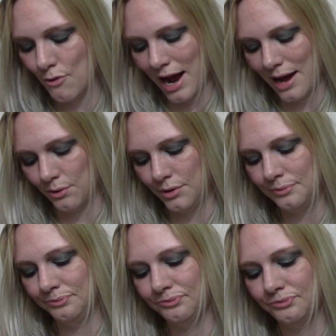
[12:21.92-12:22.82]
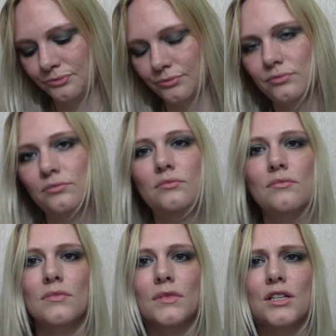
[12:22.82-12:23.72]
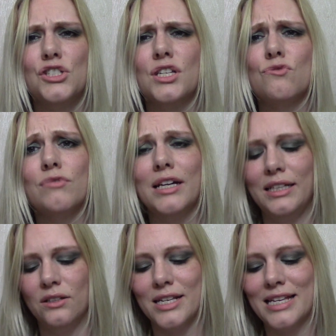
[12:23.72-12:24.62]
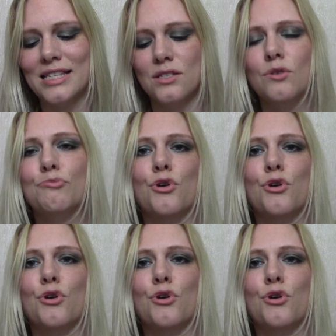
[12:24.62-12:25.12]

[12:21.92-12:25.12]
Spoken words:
brown, just really nice. It's not